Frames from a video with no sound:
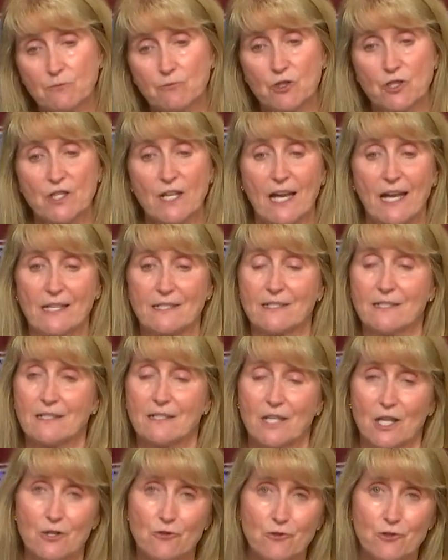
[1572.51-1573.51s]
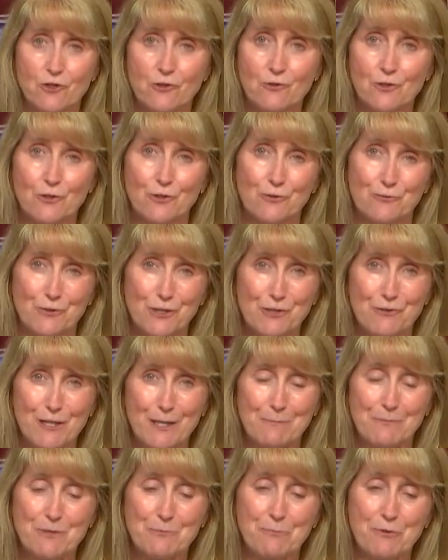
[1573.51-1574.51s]
which adds another 2 to 3
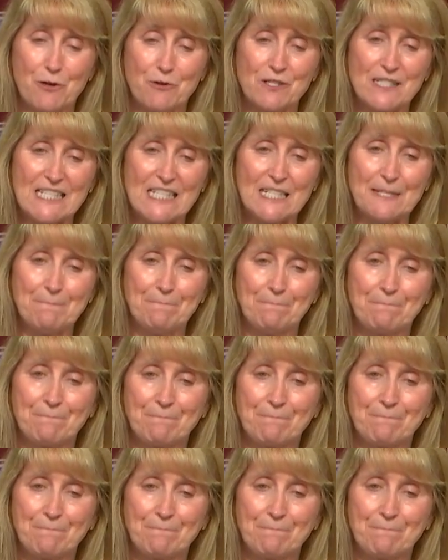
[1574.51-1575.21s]
grams of protein.